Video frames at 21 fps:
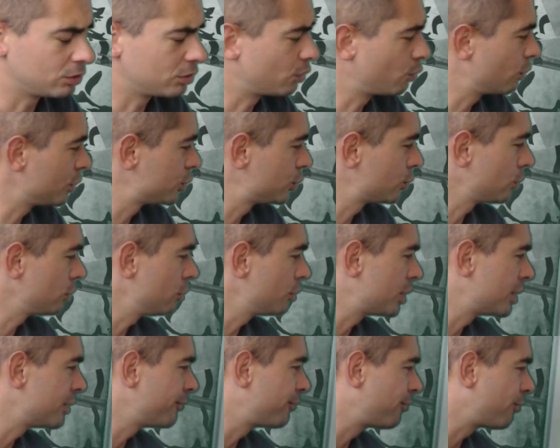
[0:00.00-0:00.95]
What you're
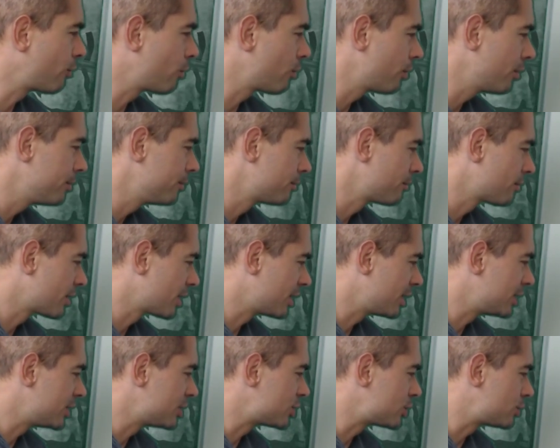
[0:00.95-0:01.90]
looking for
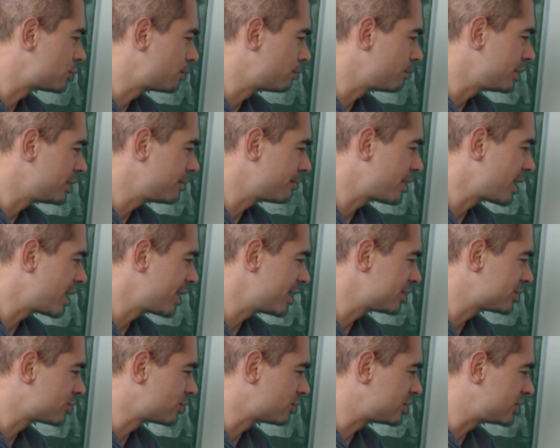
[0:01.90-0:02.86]
is to
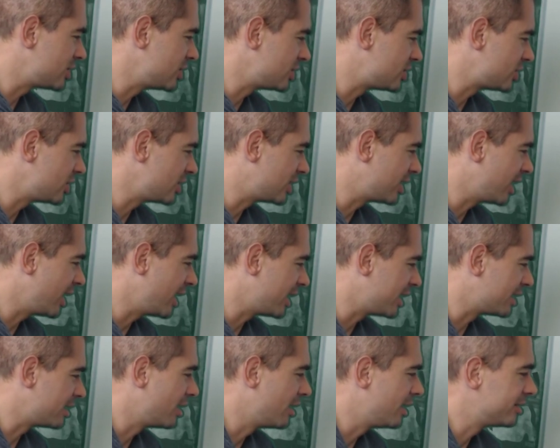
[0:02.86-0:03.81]
minimize the TTK,
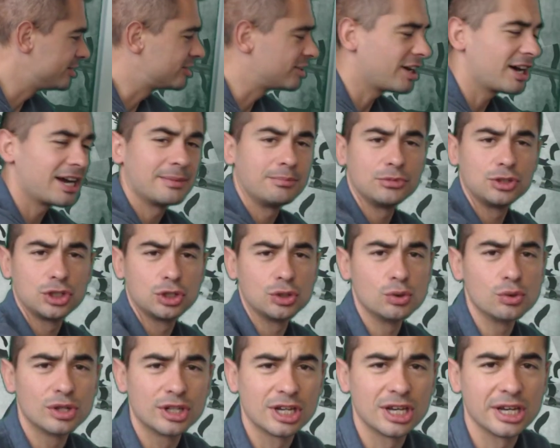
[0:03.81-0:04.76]
time to
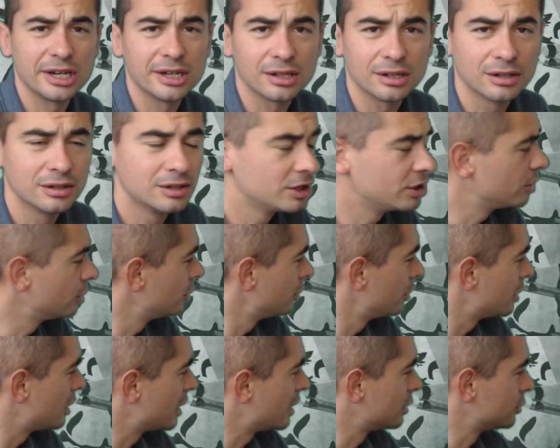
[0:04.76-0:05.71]
kill.
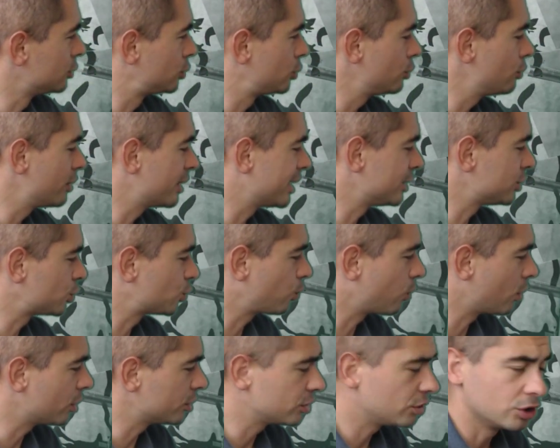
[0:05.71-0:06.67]
2 against
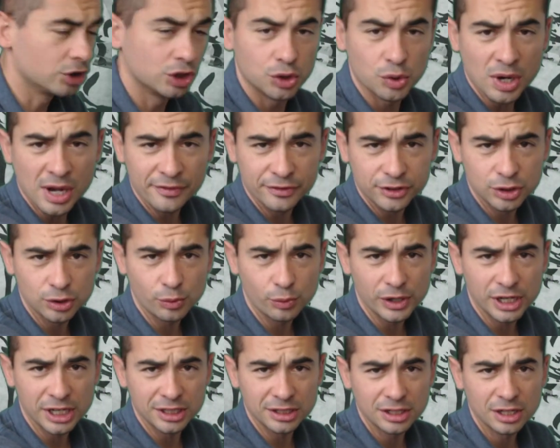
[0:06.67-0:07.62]
1, you have to
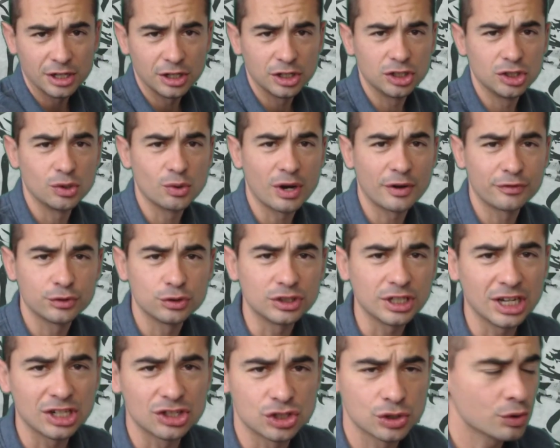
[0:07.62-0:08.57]
win, you have to
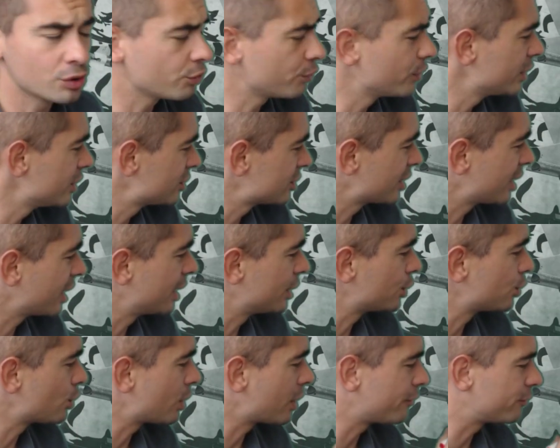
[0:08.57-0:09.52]
take 0 risk, and
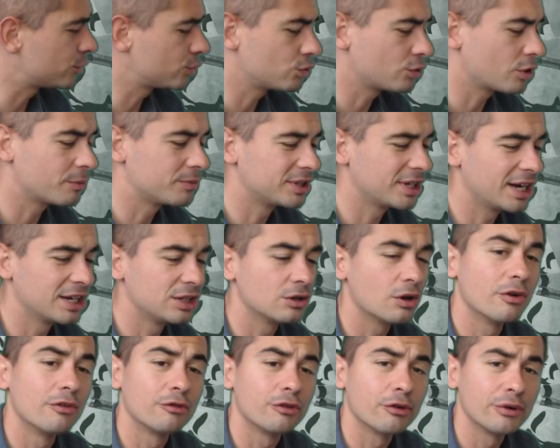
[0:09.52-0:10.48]
you have to obtain a
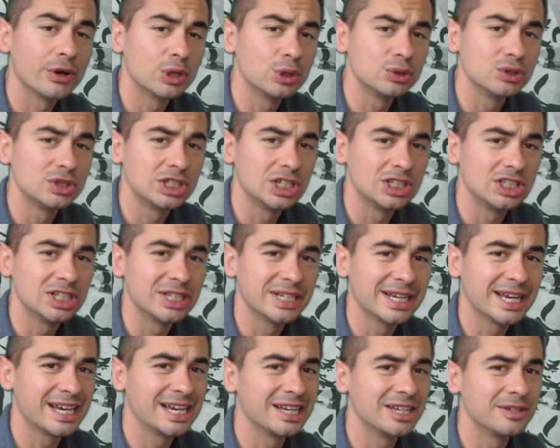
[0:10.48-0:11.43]
very good
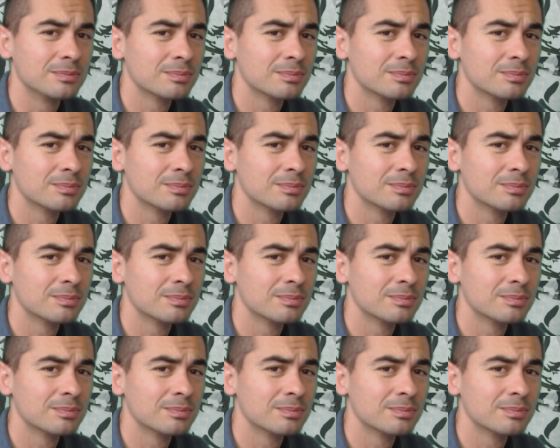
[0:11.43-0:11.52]
TTK.